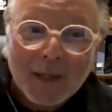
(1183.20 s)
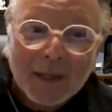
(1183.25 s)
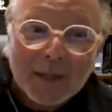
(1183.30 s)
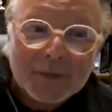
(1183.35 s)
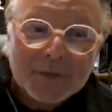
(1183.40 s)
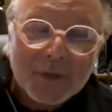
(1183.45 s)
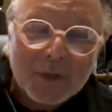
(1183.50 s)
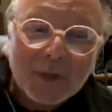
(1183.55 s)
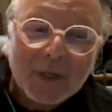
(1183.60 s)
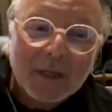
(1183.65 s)

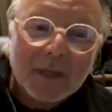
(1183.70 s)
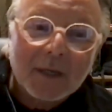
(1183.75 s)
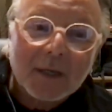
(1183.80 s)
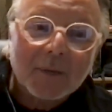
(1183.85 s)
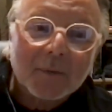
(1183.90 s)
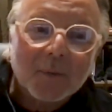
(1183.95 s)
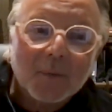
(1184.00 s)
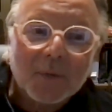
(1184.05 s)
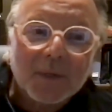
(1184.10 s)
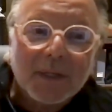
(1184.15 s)
So
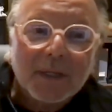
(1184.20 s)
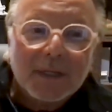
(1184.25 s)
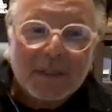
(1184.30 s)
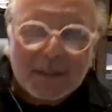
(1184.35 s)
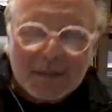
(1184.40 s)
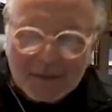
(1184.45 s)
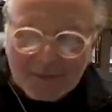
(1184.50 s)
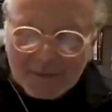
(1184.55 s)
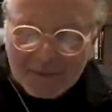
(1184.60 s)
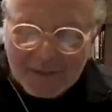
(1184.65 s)
we
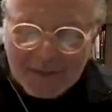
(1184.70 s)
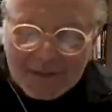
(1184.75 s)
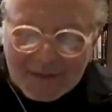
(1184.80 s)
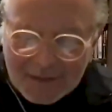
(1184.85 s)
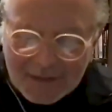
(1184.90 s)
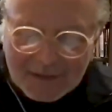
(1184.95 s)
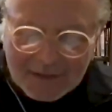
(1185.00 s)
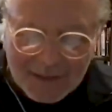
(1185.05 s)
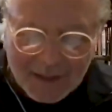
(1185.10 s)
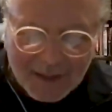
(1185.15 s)

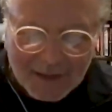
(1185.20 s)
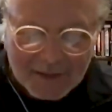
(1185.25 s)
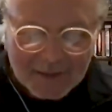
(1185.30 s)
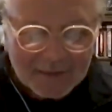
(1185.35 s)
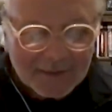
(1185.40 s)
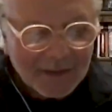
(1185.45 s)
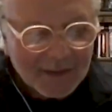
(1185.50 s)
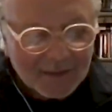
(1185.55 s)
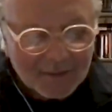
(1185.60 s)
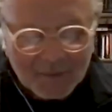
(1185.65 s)
sit down
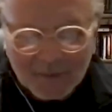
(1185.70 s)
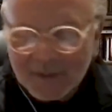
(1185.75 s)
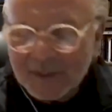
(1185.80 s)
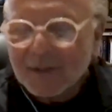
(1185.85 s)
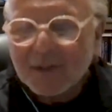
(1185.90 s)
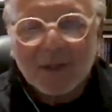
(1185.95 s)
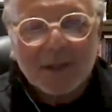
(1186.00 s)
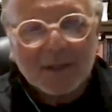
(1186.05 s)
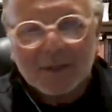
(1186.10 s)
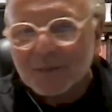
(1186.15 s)
and we
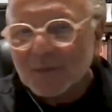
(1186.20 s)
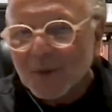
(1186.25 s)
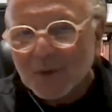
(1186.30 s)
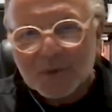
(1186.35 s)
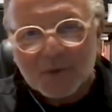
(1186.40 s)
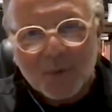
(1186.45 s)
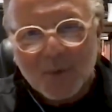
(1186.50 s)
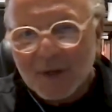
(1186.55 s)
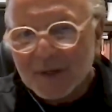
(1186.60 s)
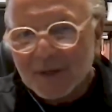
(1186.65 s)
call a
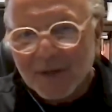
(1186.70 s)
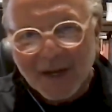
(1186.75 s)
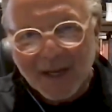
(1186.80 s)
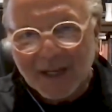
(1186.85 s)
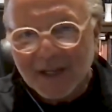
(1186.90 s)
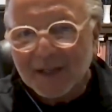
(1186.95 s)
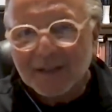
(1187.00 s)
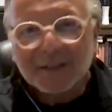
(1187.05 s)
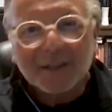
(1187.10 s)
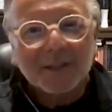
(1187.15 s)
RoseWater
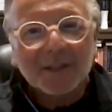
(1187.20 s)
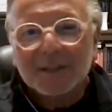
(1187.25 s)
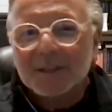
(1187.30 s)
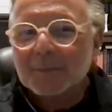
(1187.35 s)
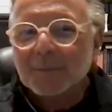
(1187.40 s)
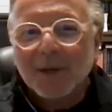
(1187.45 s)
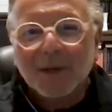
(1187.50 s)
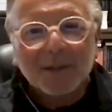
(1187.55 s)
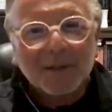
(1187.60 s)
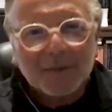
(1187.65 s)
and it's
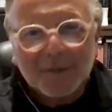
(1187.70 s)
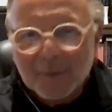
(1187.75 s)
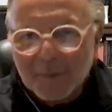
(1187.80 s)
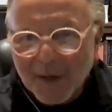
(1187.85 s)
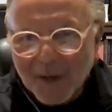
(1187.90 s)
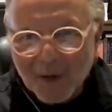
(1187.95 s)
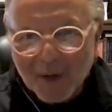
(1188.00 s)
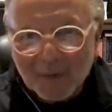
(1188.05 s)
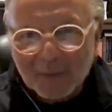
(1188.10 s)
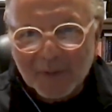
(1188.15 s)
part of the
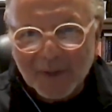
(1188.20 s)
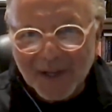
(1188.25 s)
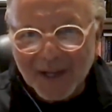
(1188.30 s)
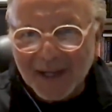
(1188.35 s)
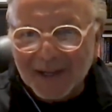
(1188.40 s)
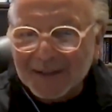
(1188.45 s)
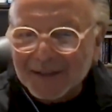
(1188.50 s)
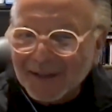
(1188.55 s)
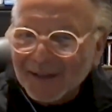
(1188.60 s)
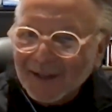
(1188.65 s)
power plant.